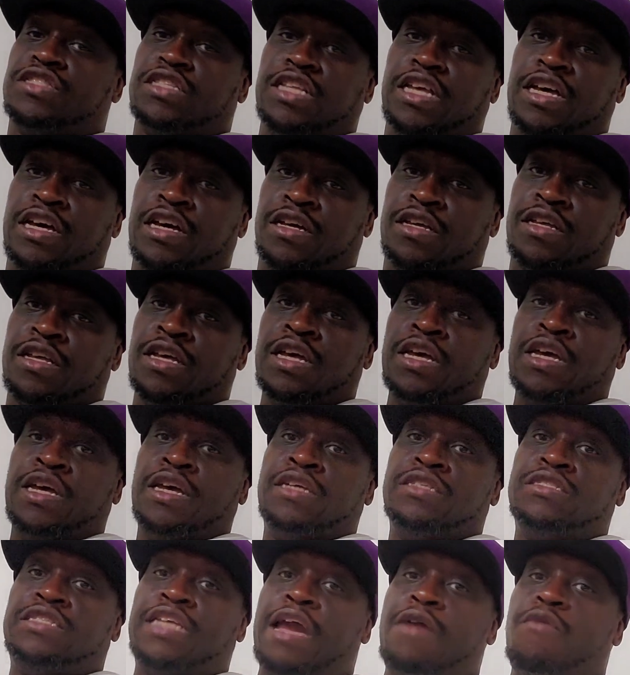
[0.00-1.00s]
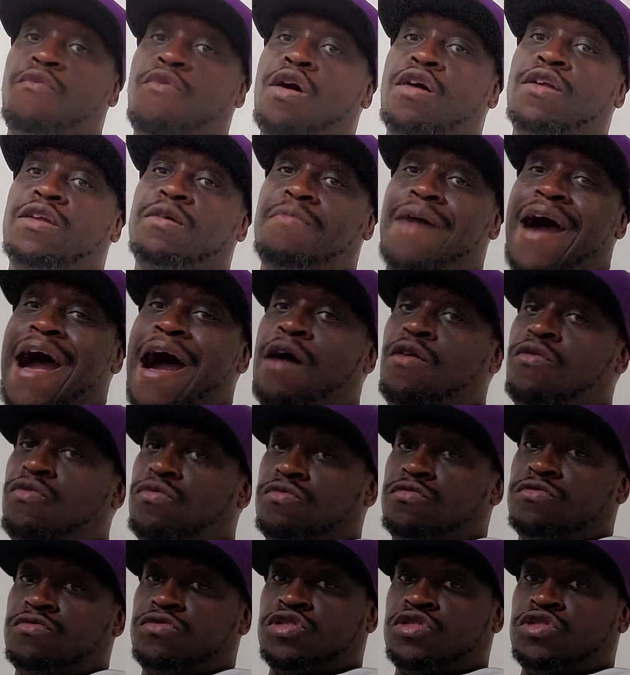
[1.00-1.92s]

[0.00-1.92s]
look, they want him out.